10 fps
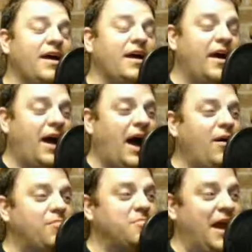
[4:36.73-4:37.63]
I'm
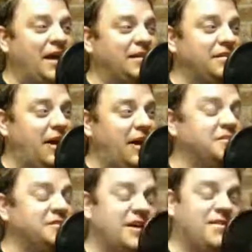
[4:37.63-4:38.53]
going to
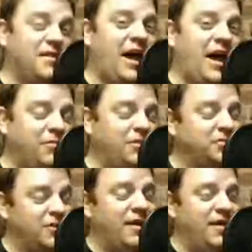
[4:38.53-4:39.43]
say that I'm going to
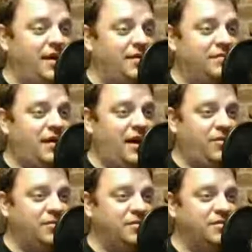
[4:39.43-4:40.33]
try that. I
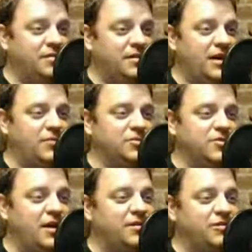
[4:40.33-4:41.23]
will try
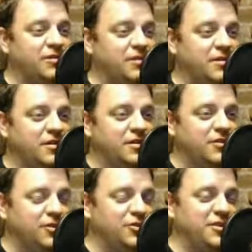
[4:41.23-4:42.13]
your
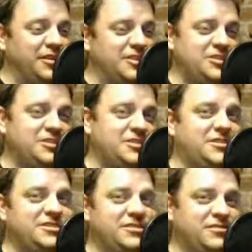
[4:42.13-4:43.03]
delicious
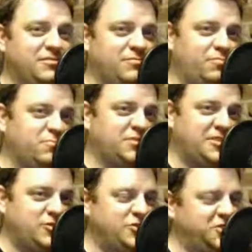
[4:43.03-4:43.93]

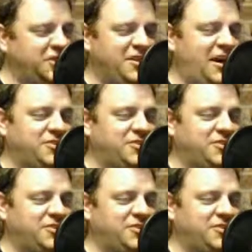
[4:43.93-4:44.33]
citrus concoction.